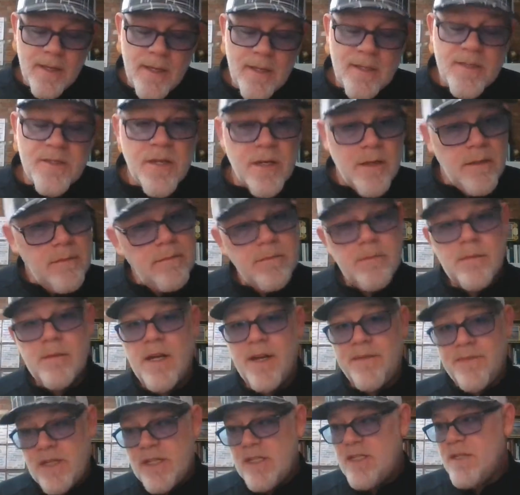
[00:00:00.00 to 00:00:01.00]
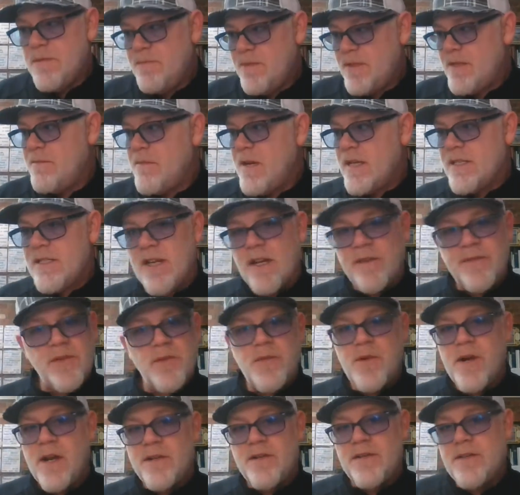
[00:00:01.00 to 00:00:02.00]
So I've disciplined myself to
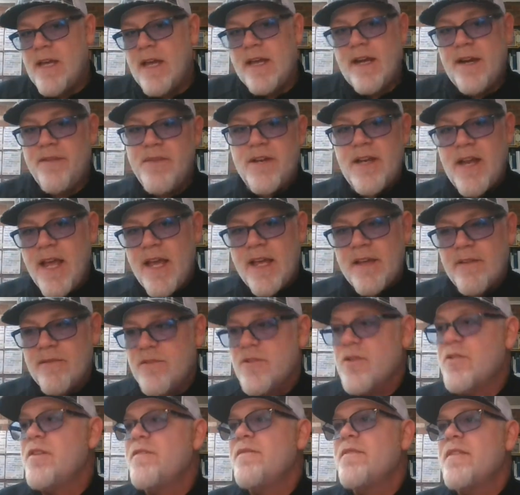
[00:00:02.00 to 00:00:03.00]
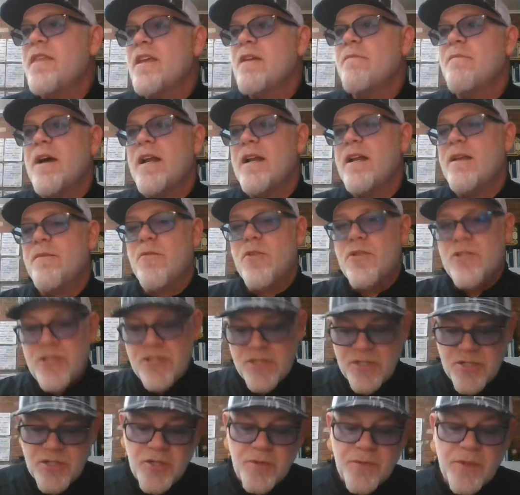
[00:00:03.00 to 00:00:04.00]
where I do that every day. Don't even think about it anymore.
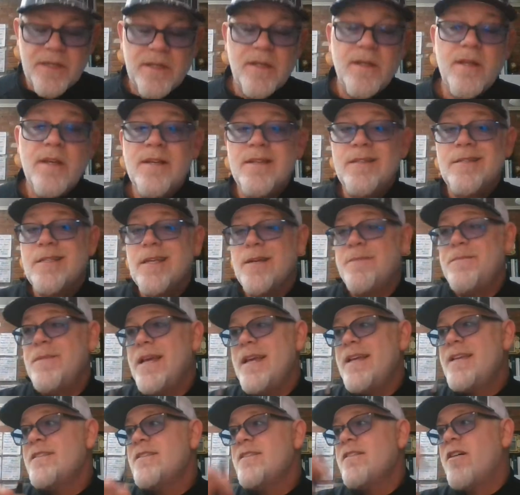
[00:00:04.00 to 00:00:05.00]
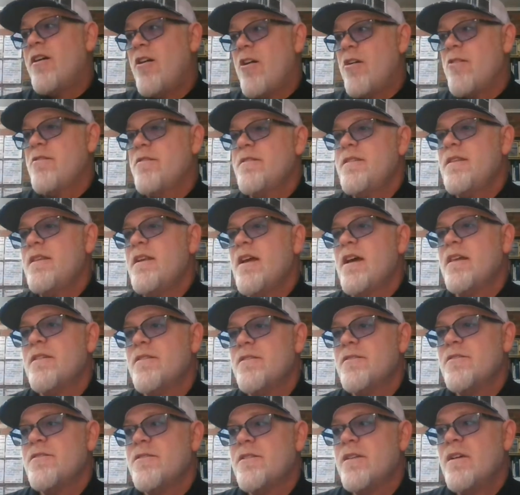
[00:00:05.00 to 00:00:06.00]
Just do it. Some days harder than
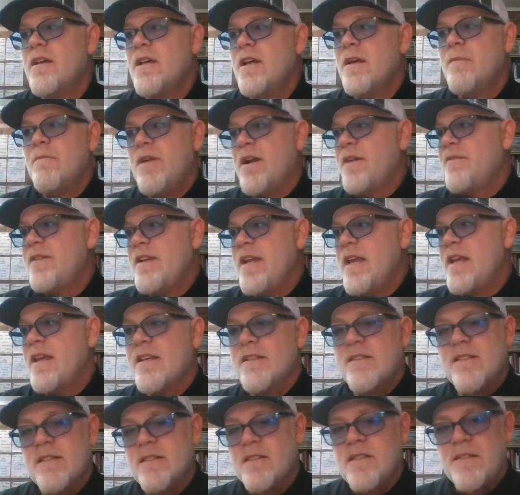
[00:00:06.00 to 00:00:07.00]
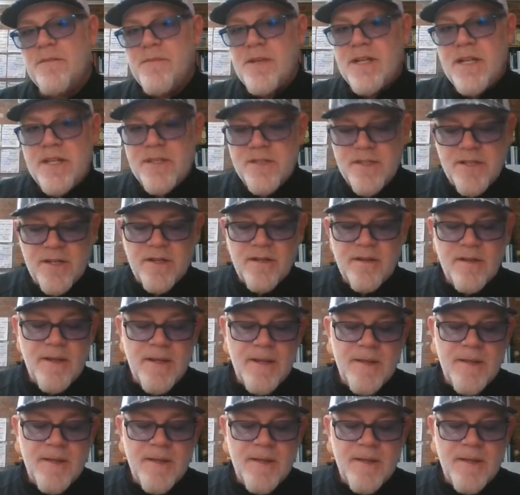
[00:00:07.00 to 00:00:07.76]
others, but every day gets a little bit easier.